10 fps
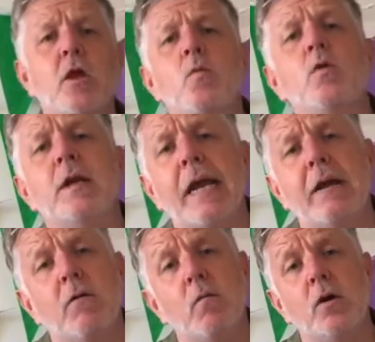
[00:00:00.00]
You wouldn't
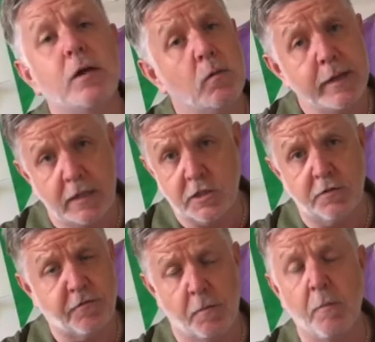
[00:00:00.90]
hear a word of
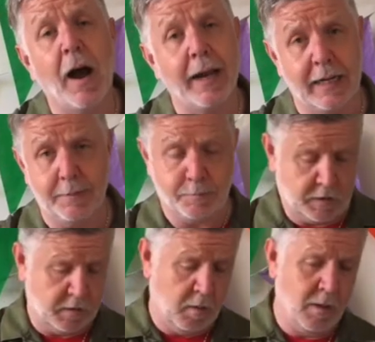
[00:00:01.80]
whinging from my lips.